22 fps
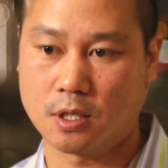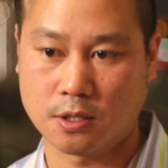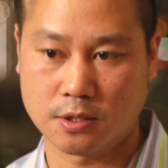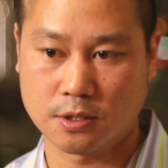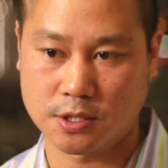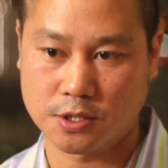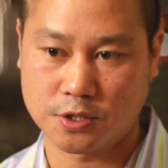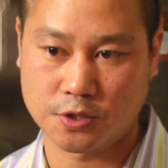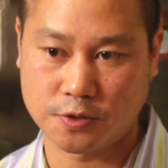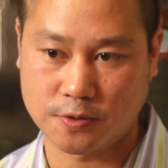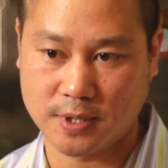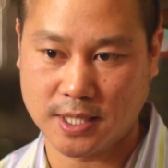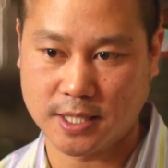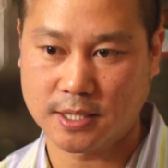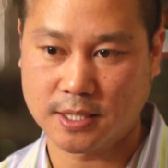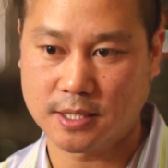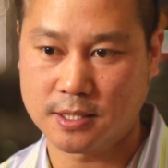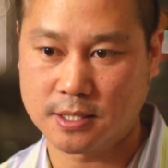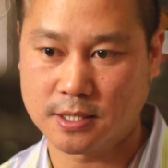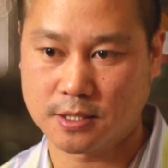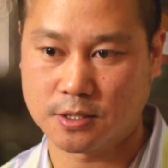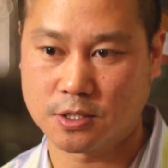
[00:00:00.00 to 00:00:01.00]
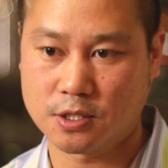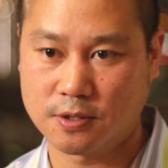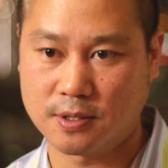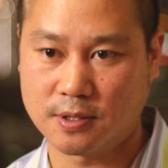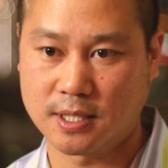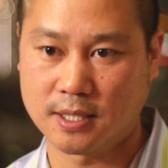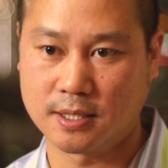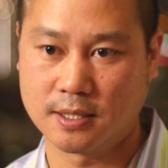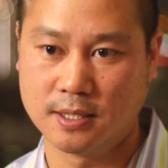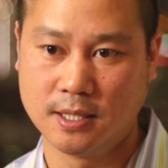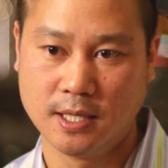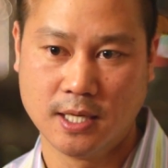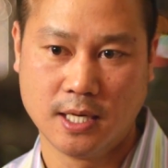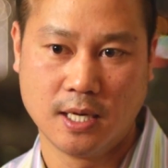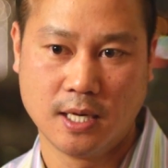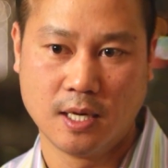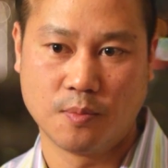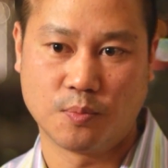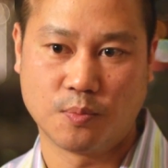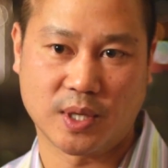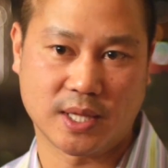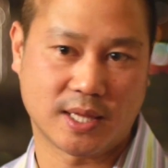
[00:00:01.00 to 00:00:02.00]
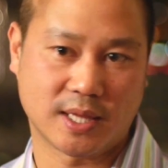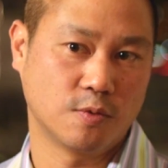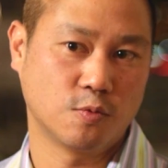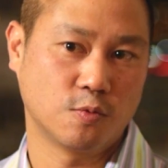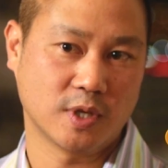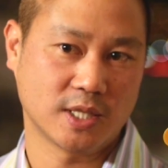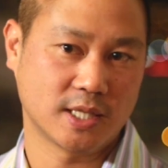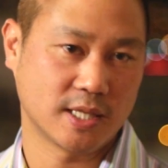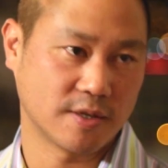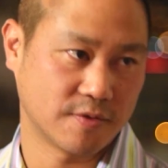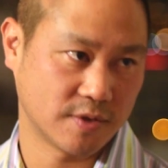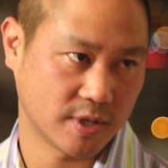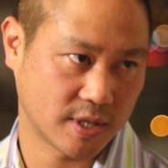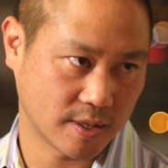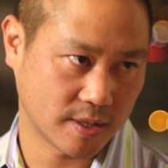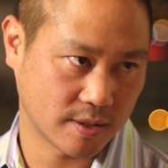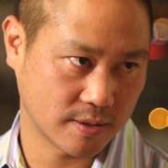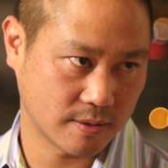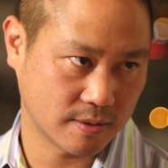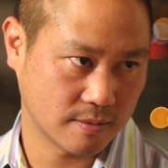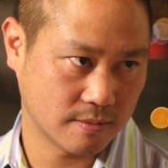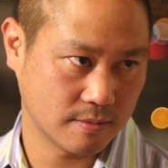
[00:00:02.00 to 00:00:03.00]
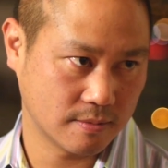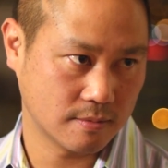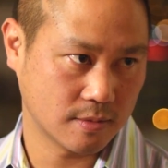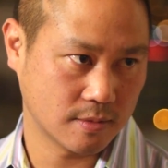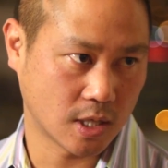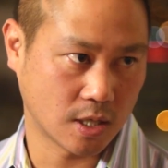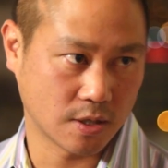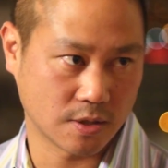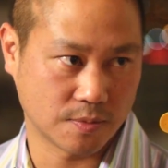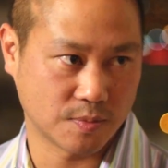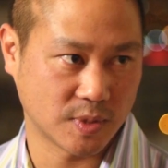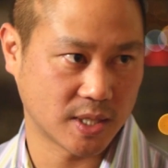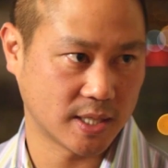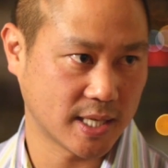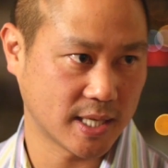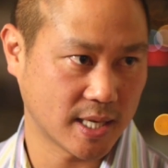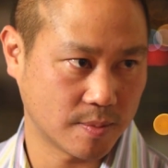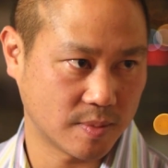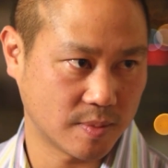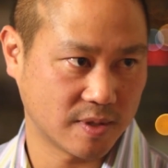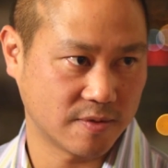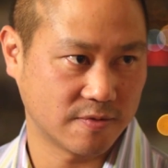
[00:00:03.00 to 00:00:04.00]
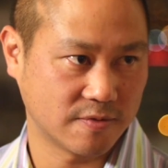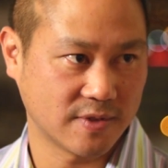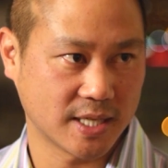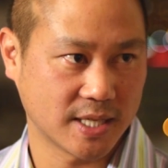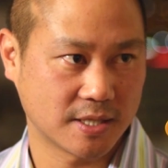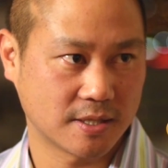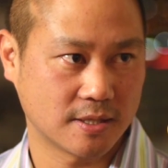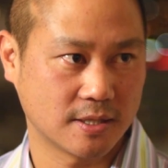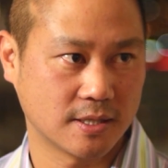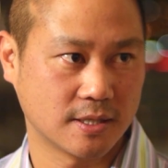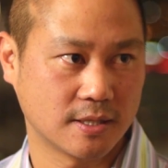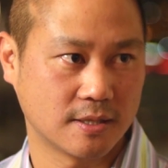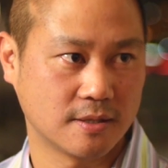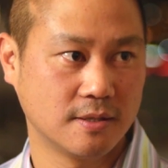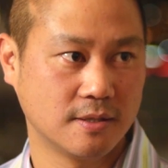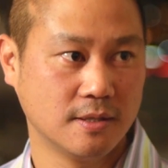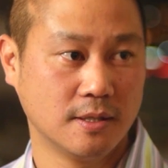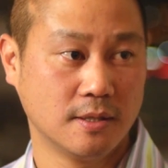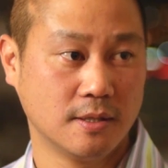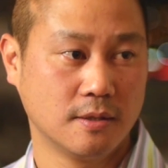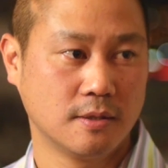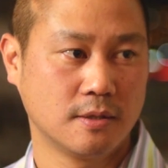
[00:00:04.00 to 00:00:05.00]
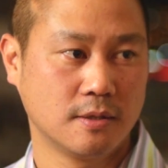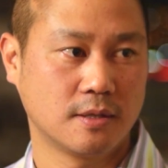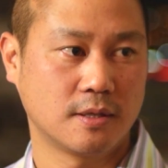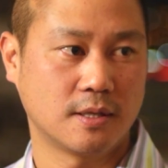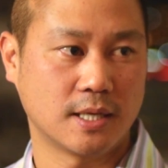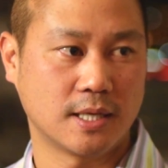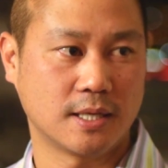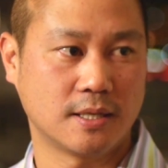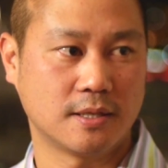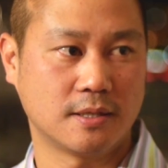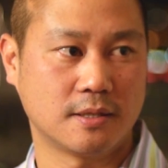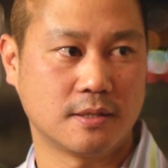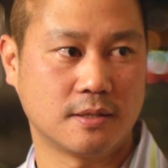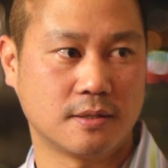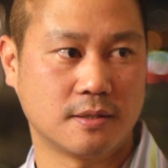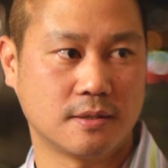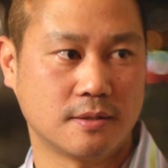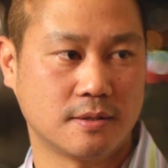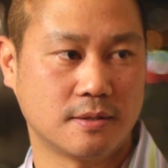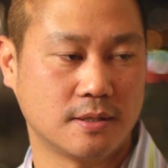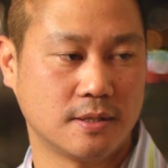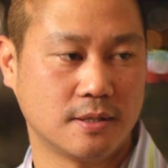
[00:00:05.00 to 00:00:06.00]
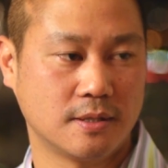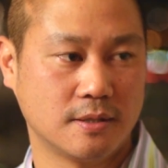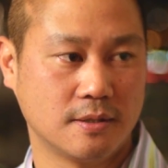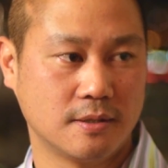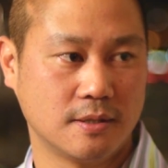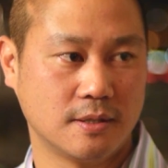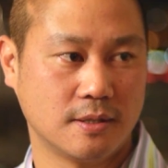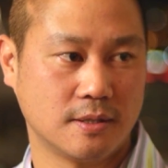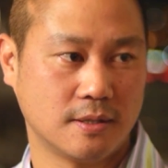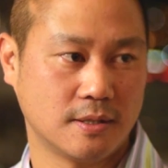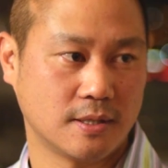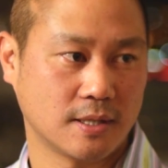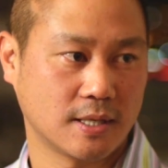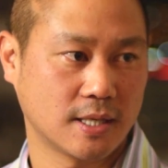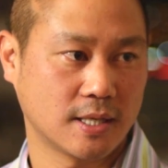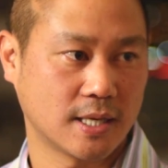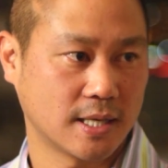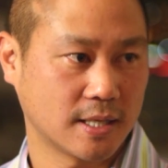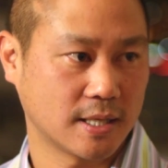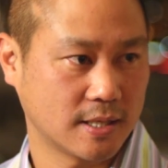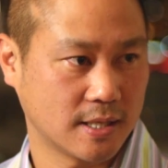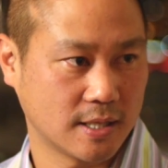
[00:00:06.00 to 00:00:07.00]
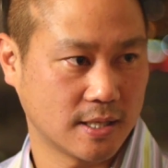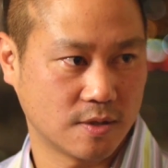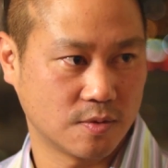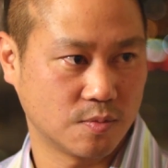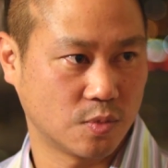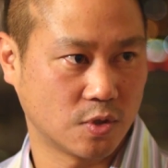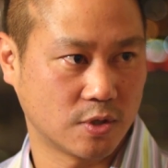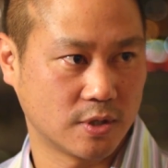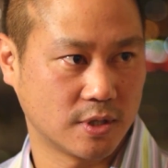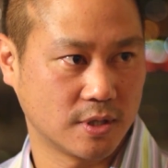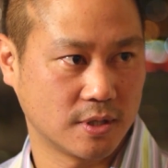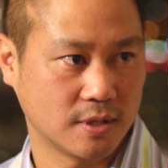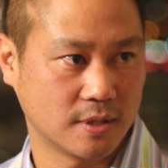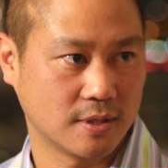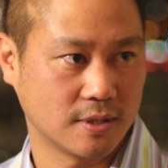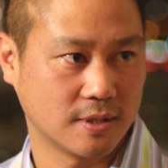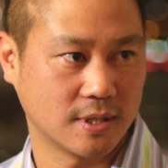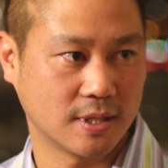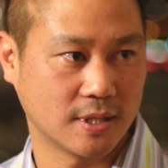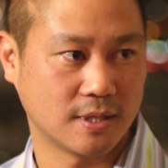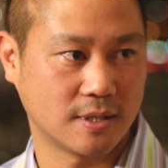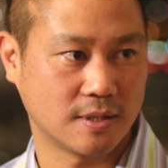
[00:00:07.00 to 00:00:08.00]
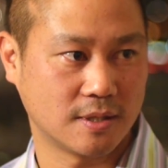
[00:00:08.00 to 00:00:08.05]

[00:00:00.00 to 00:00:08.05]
all these new ideas and so on. But then once all the money had been invested, then it got kind of boring.